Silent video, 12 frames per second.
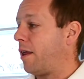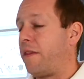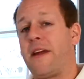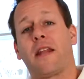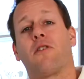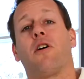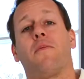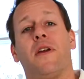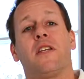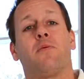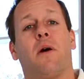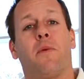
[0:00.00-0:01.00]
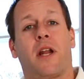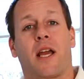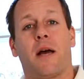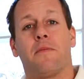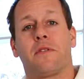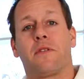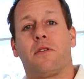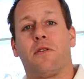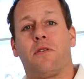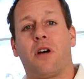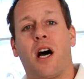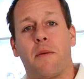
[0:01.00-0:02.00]
The other obvious one when it comes to
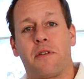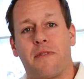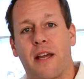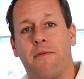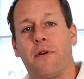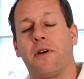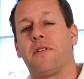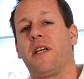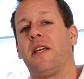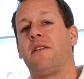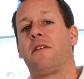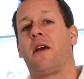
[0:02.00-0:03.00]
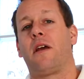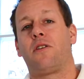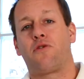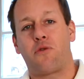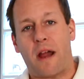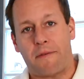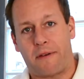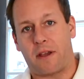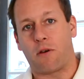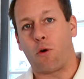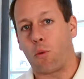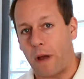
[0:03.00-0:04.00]
types of adverts is traffic
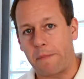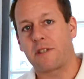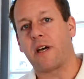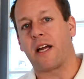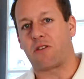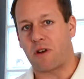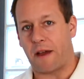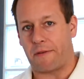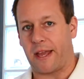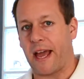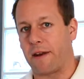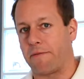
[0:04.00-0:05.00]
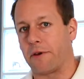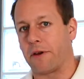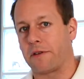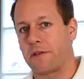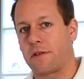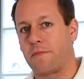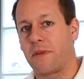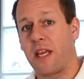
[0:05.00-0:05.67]
or website traffic adverts.